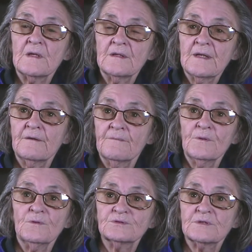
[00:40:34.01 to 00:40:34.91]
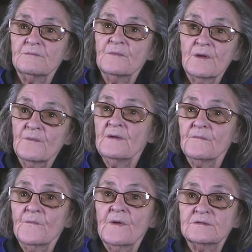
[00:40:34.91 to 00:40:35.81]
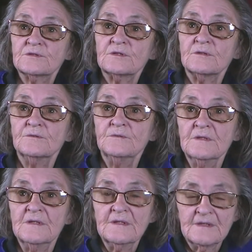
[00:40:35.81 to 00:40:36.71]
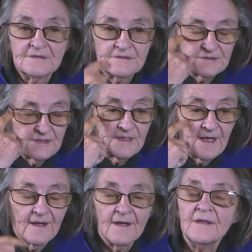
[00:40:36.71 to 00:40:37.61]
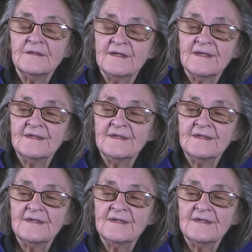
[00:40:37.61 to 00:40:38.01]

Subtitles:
Larry Fawcett, when I went to see that, and